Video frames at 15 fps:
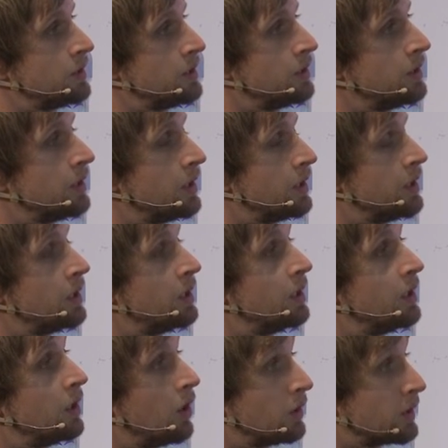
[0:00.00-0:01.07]
in
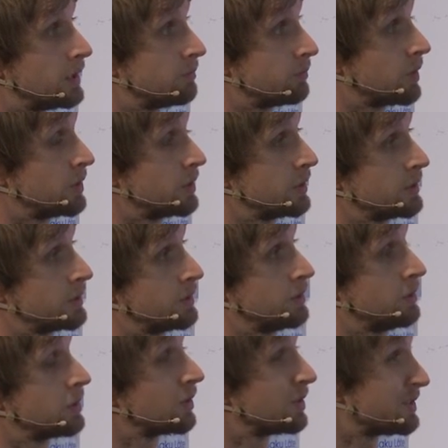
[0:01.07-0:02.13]
uh, long-lived products,
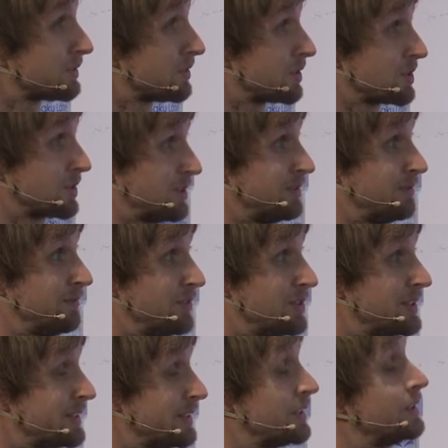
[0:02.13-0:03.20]
so in construction, for
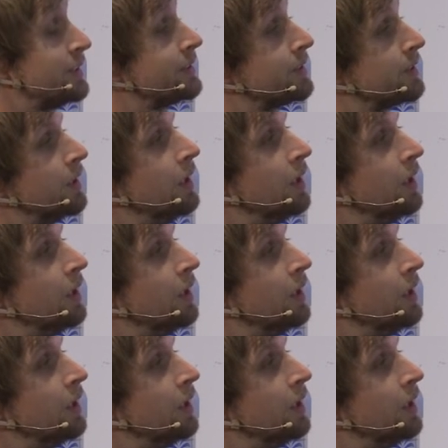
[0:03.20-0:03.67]
instance,